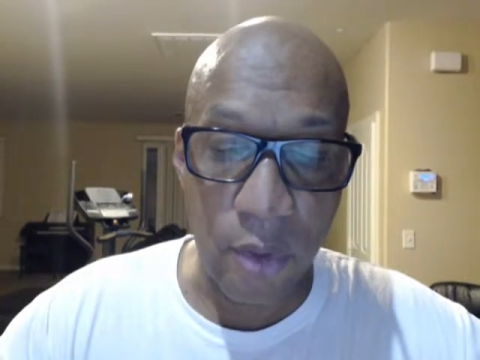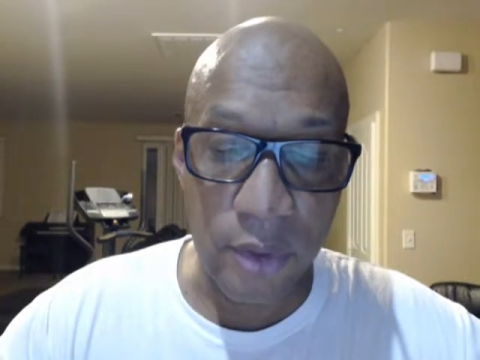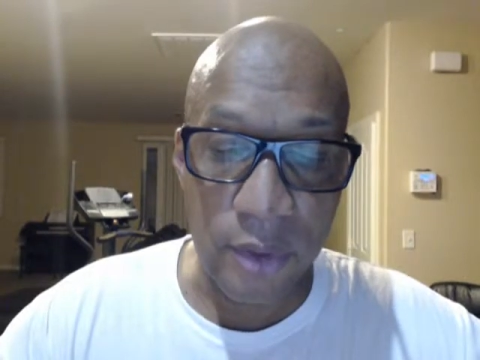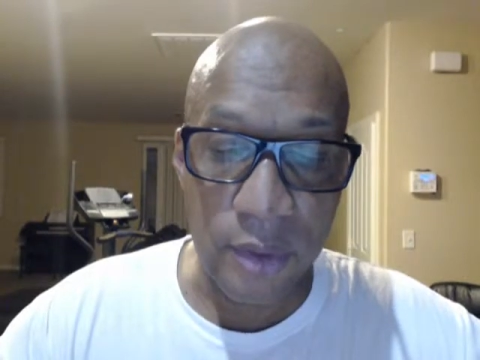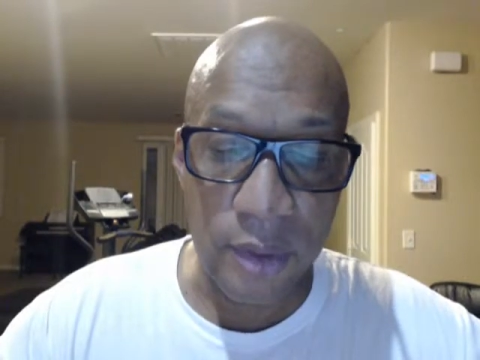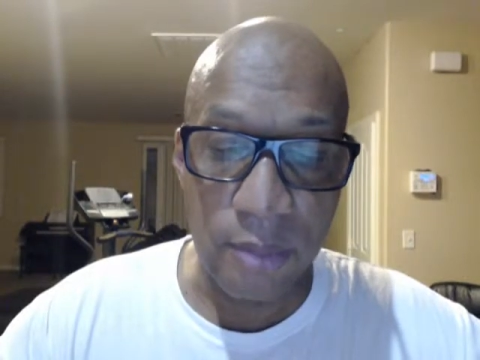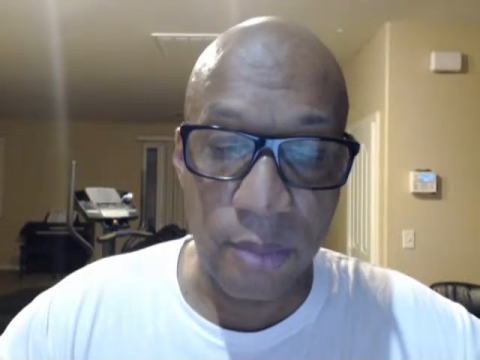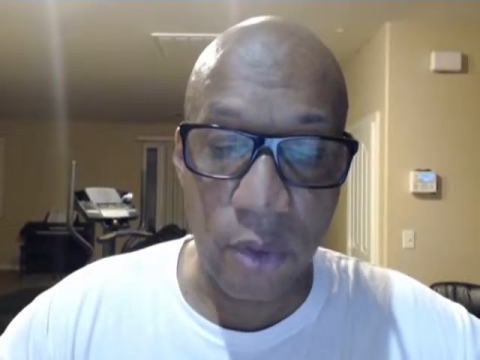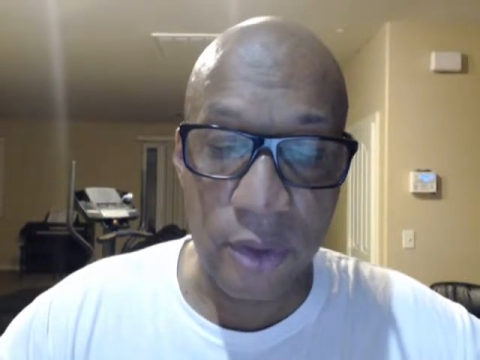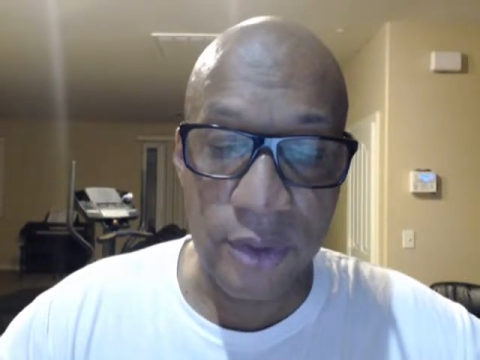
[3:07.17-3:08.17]

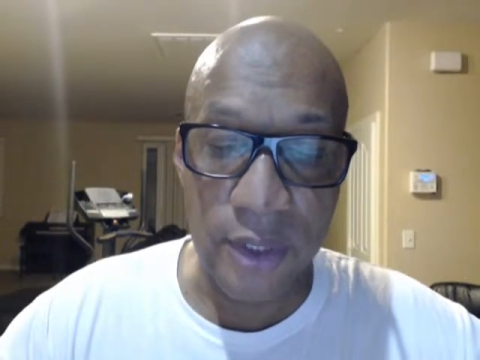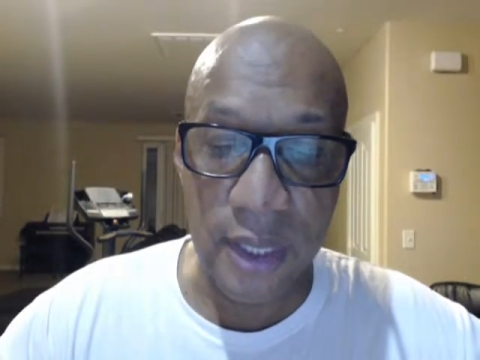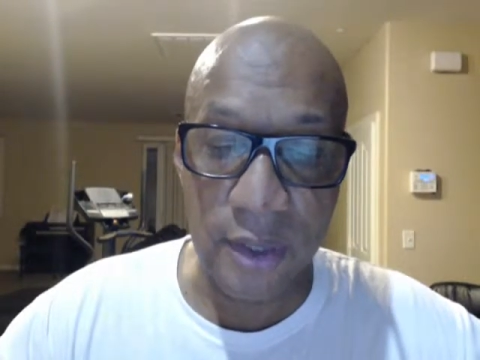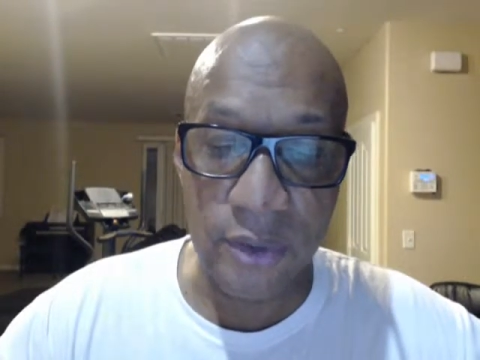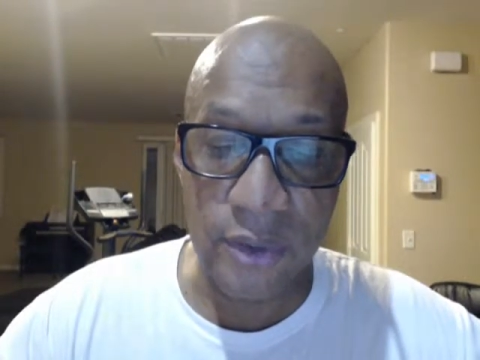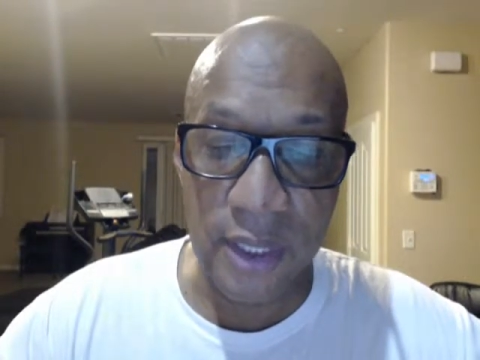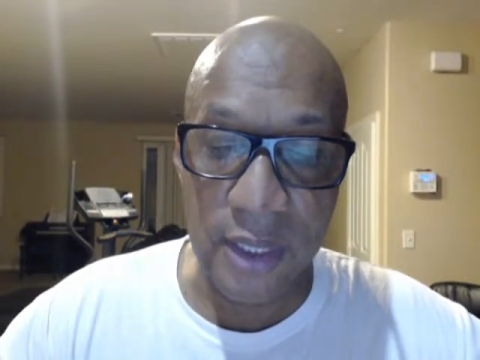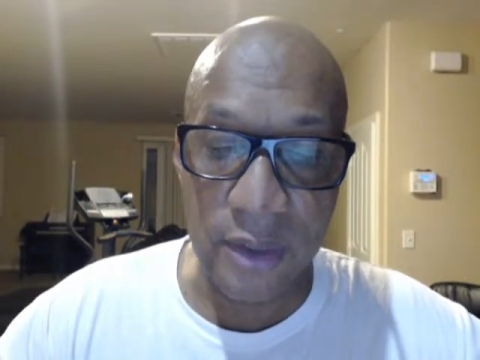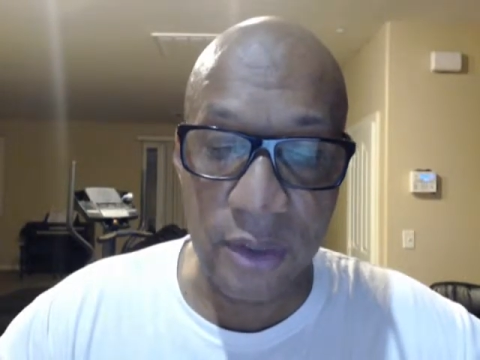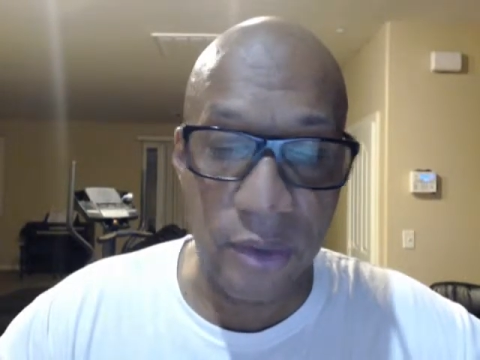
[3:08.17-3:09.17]
borders the Yellow
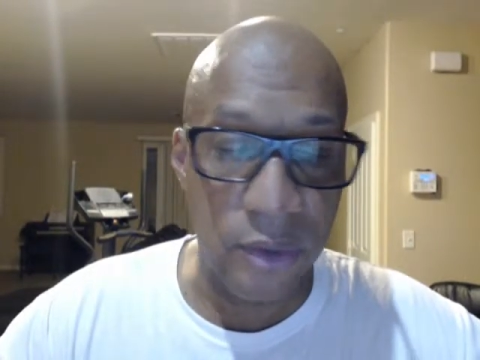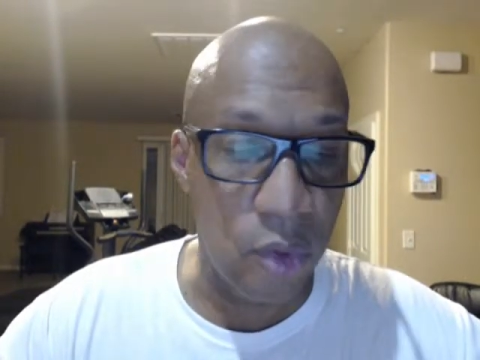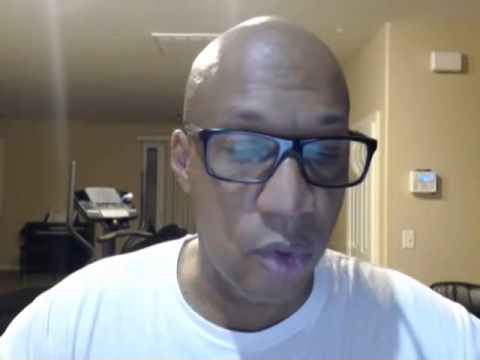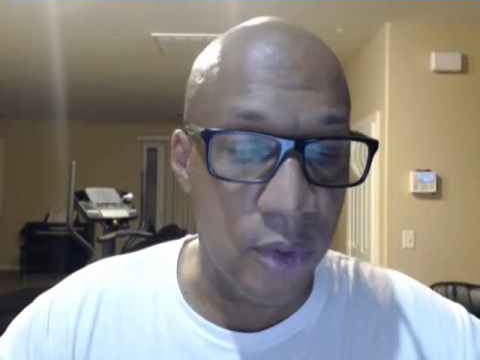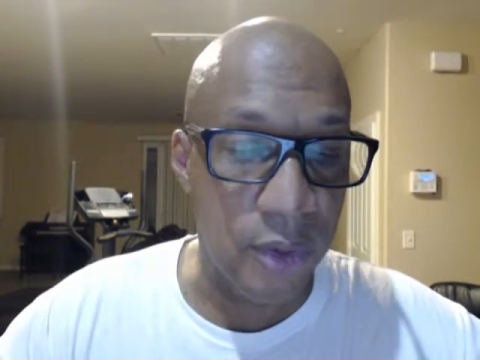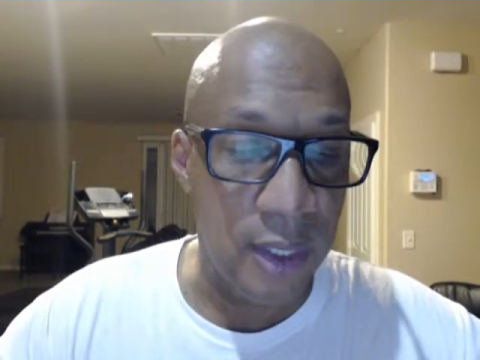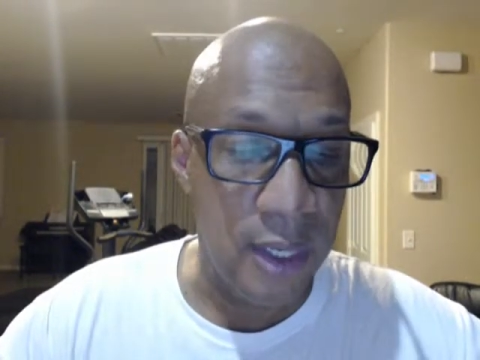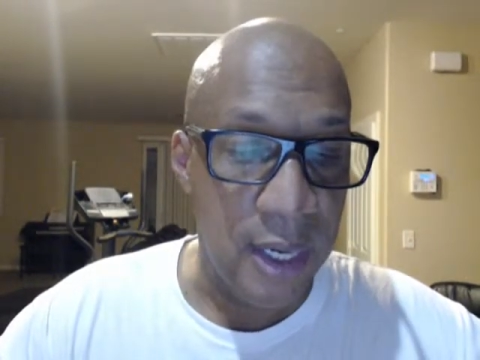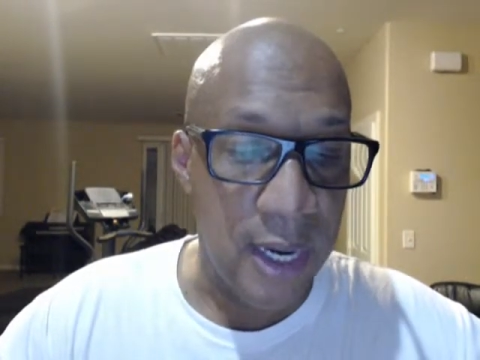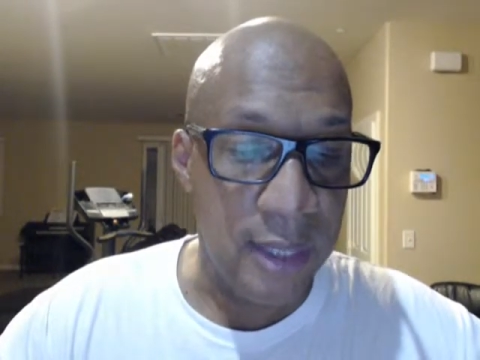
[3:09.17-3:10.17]
Sea to the north
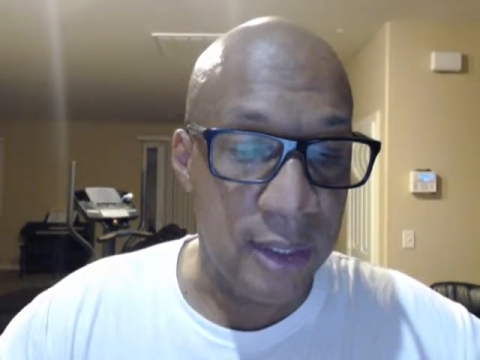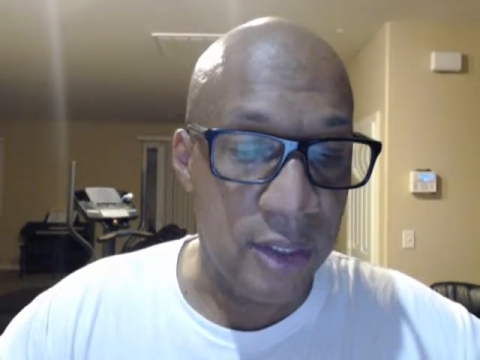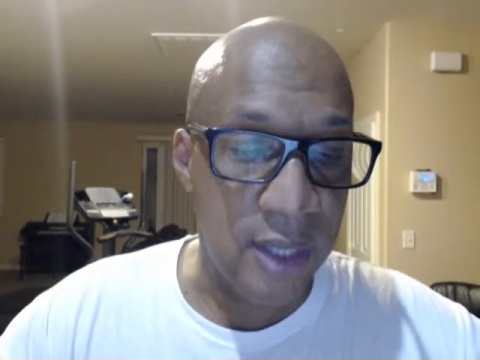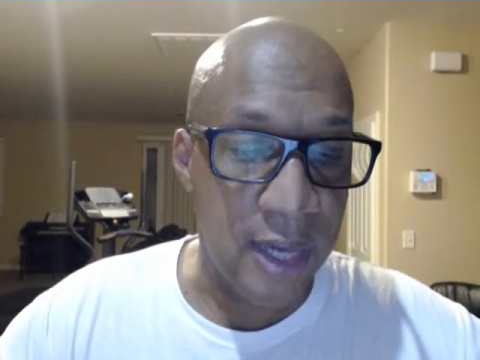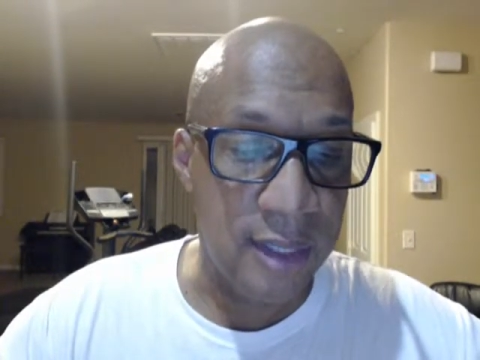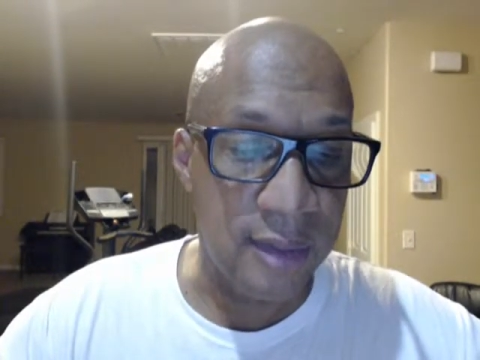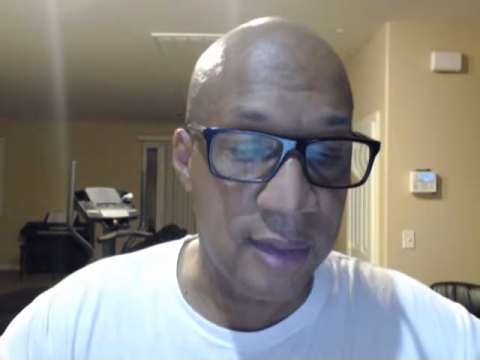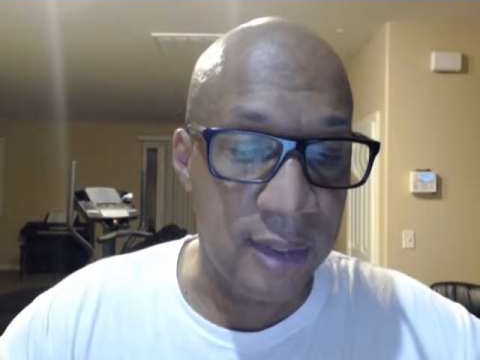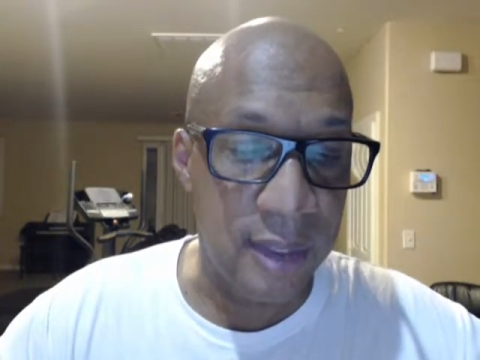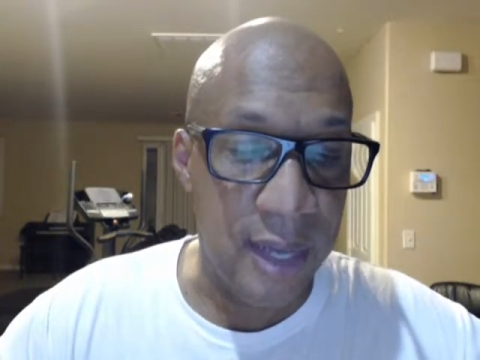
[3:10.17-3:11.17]
and the China
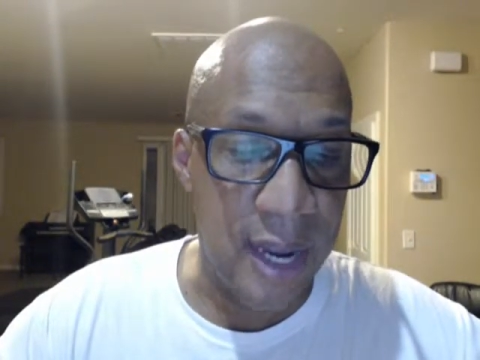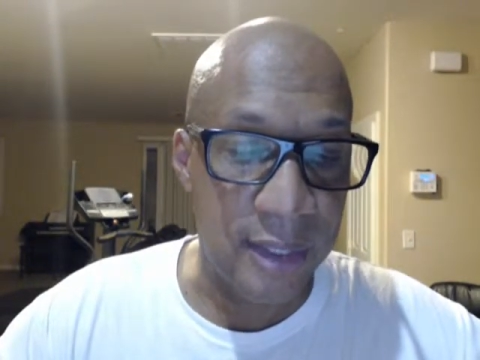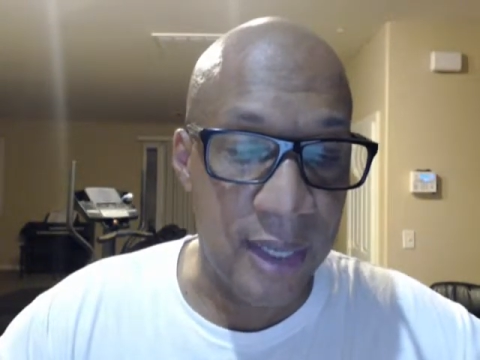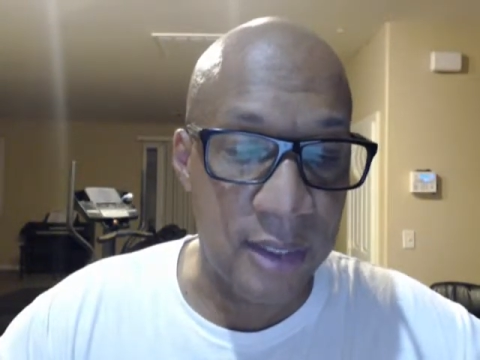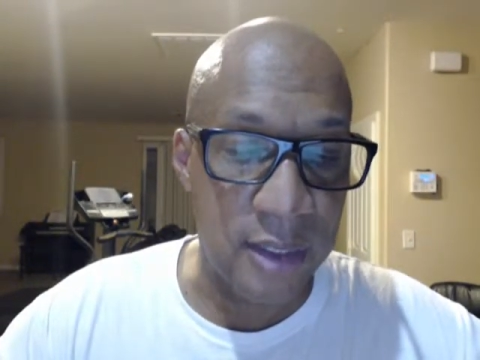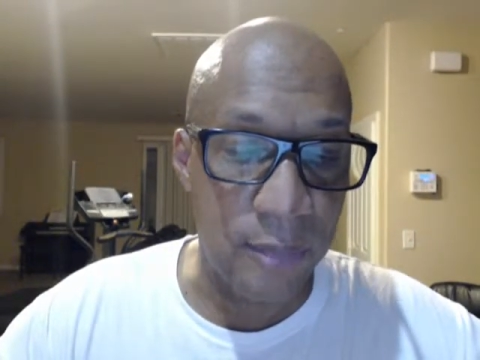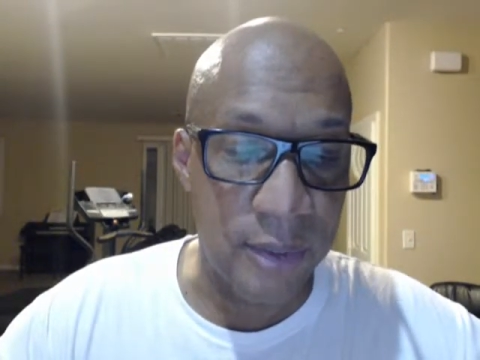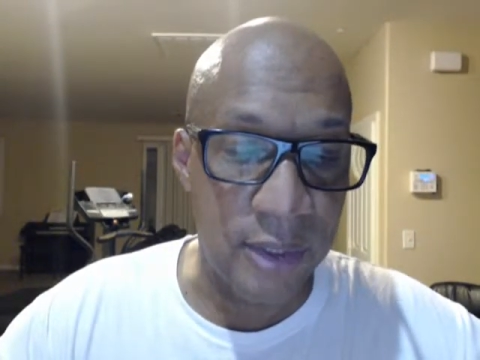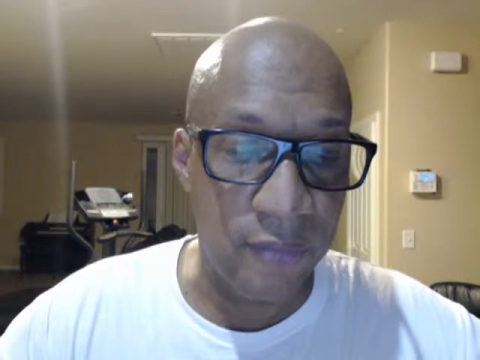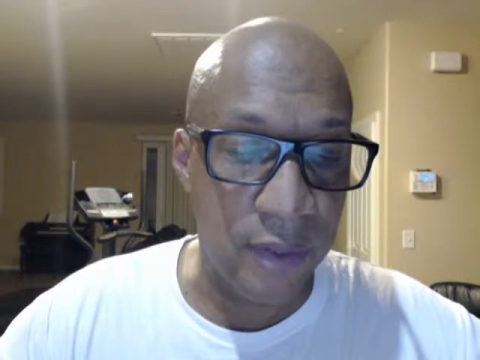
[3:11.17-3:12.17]
Sea at the edge of the
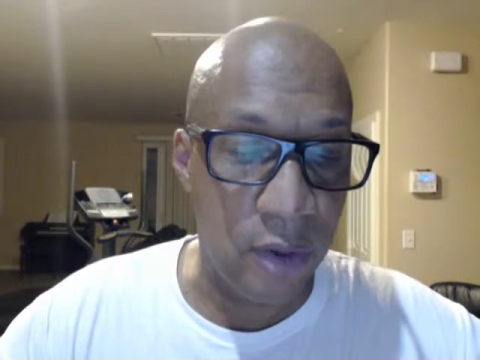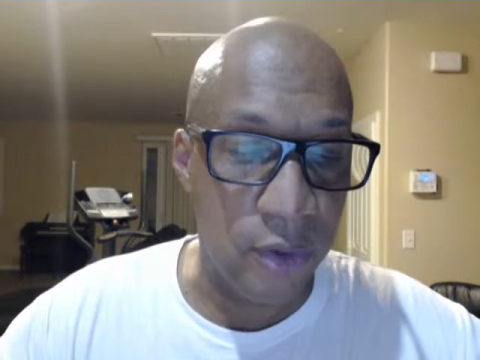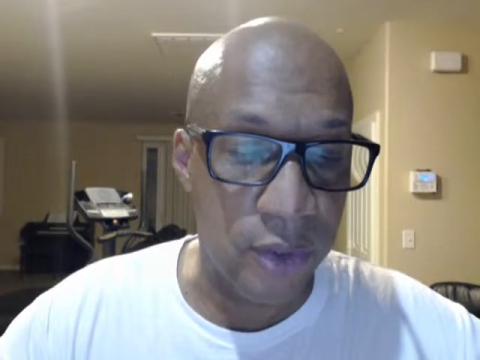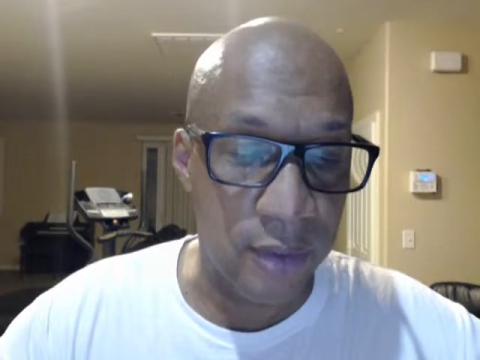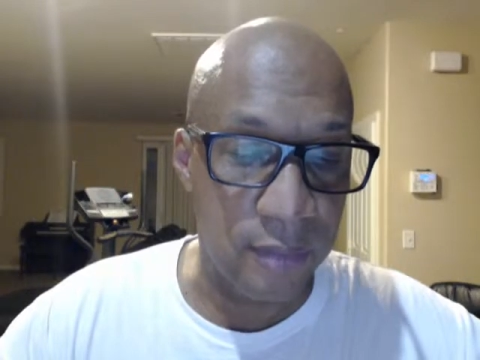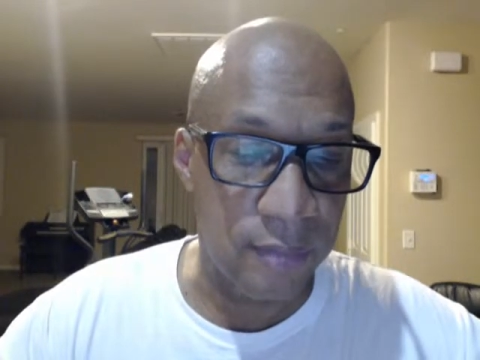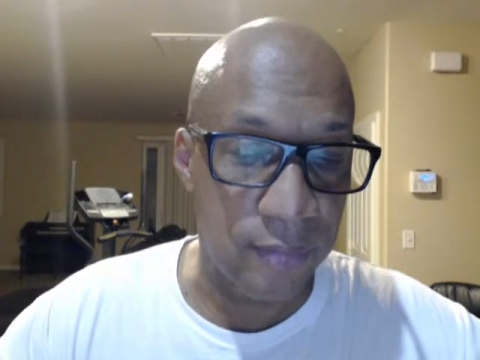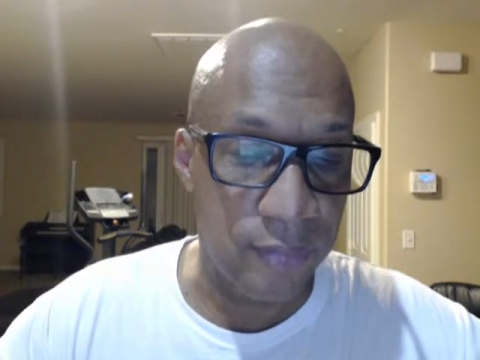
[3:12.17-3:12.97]
Pacific Ocean.